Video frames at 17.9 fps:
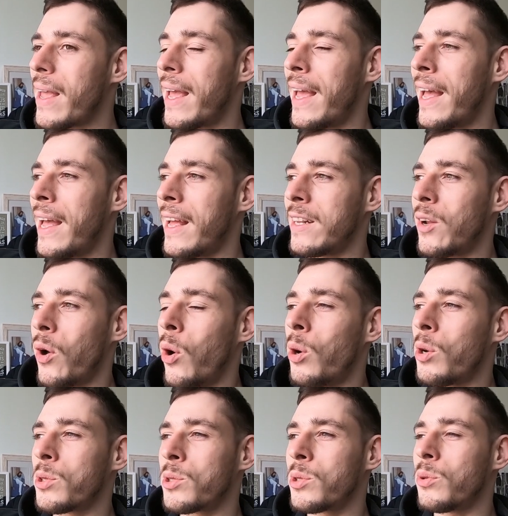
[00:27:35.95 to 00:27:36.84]
And
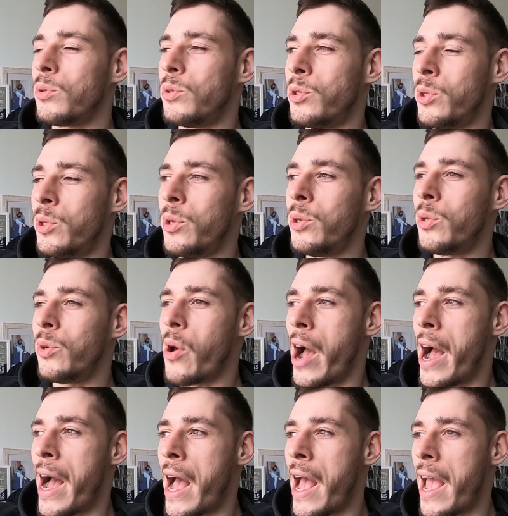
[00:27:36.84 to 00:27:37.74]
also, too,
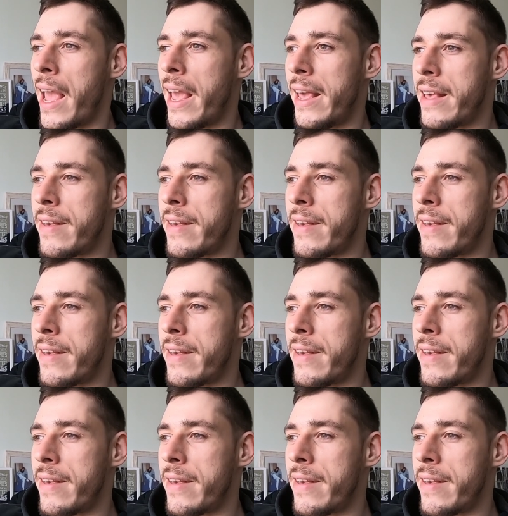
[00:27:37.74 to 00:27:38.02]
I